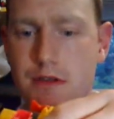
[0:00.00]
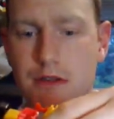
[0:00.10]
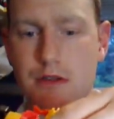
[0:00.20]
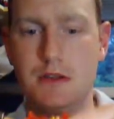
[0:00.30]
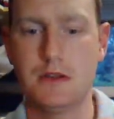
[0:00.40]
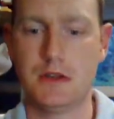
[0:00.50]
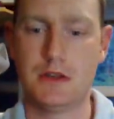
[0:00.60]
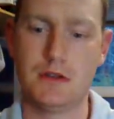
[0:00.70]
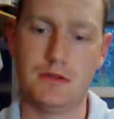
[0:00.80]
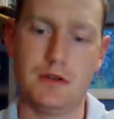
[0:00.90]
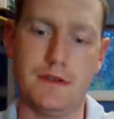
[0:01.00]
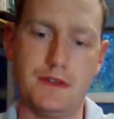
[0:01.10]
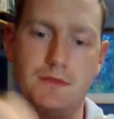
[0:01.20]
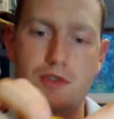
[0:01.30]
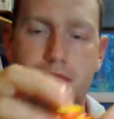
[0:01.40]
around. We're
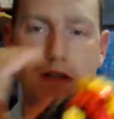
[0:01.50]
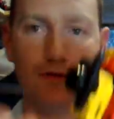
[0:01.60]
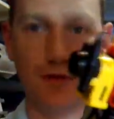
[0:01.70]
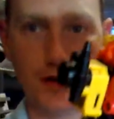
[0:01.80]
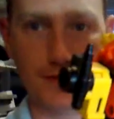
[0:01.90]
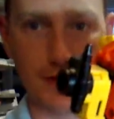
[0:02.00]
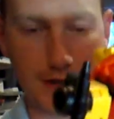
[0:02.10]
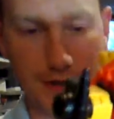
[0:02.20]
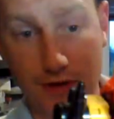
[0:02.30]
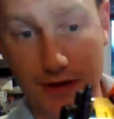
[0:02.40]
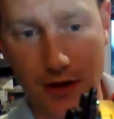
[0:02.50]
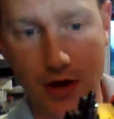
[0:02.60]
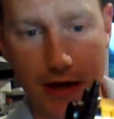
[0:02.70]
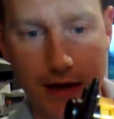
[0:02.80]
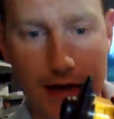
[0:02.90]
going to have to move his little robot, his
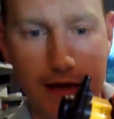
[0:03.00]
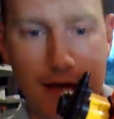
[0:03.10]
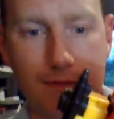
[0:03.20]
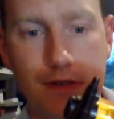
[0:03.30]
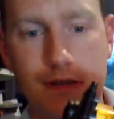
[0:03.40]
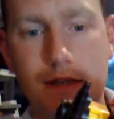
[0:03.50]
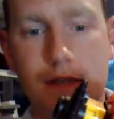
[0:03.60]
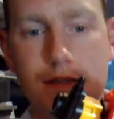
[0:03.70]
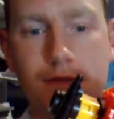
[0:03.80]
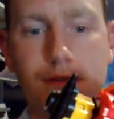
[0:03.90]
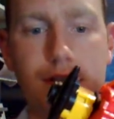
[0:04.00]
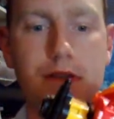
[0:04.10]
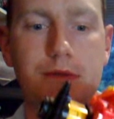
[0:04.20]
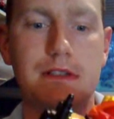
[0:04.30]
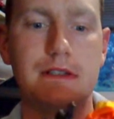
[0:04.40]
lion head up, just to get this
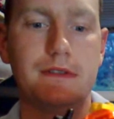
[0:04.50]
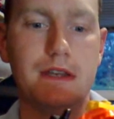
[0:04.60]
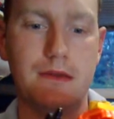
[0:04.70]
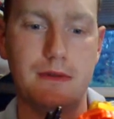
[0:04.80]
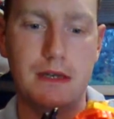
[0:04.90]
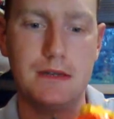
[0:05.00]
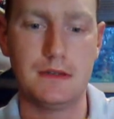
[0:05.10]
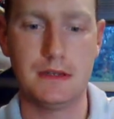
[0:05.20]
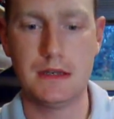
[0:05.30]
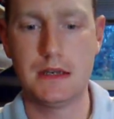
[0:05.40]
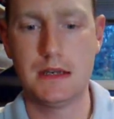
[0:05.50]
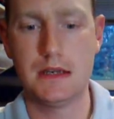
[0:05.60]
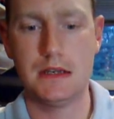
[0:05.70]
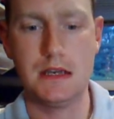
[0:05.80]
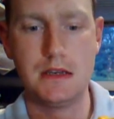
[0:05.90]
around, I believe. There we go.
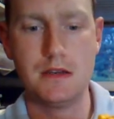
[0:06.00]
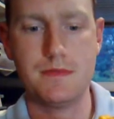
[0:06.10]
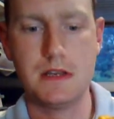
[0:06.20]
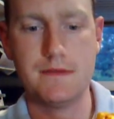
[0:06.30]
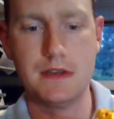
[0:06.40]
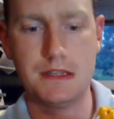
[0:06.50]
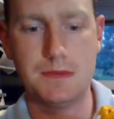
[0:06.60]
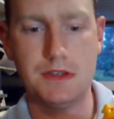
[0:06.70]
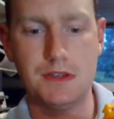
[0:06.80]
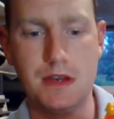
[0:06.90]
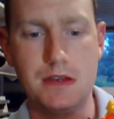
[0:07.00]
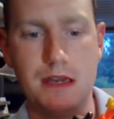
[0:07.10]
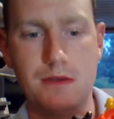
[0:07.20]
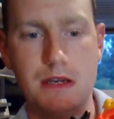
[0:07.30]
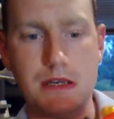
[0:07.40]
Now I believe that spins
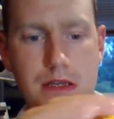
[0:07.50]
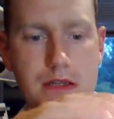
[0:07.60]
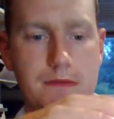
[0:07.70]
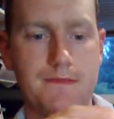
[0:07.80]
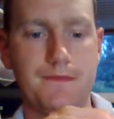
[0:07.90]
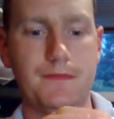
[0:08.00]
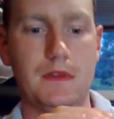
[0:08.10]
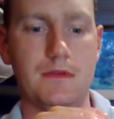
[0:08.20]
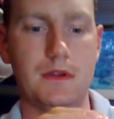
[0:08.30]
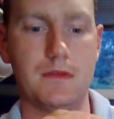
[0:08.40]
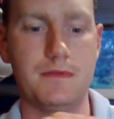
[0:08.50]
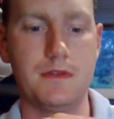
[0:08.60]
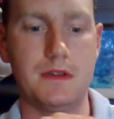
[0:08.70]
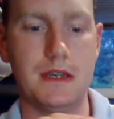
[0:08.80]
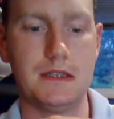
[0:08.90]
around that way. And we're
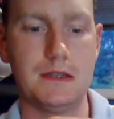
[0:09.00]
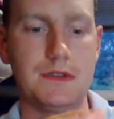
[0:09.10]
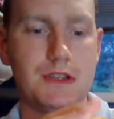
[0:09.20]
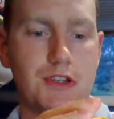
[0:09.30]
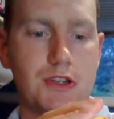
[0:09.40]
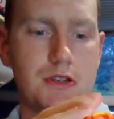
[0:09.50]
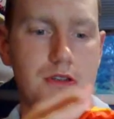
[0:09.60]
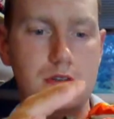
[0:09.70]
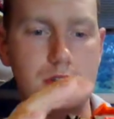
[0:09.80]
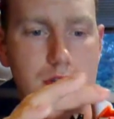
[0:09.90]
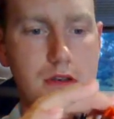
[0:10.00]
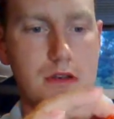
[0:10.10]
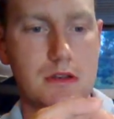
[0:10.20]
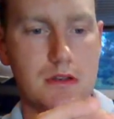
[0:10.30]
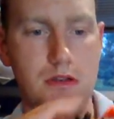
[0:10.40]
going to put that into position,
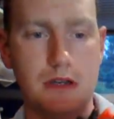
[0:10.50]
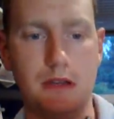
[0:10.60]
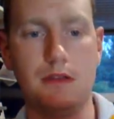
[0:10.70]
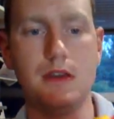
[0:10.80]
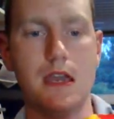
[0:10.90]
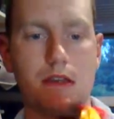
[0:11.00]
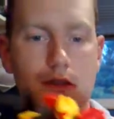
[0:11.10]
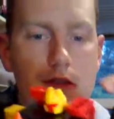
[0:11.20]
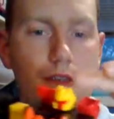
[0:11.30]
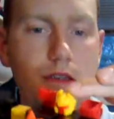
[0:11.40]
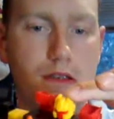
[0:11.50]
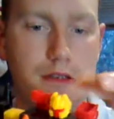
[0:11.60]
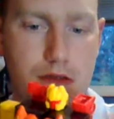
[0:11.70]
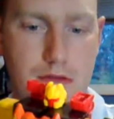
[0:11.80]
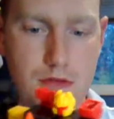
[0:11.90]
like
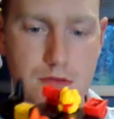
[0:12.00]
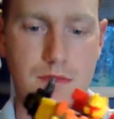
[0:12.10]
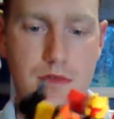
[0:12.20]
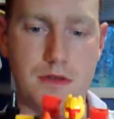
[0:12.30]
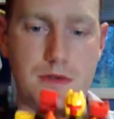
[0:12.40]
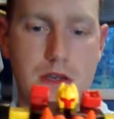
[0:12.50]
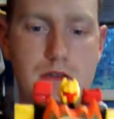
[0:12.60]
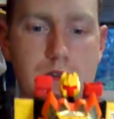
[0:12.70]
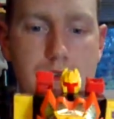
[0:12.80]
that. Oh, there we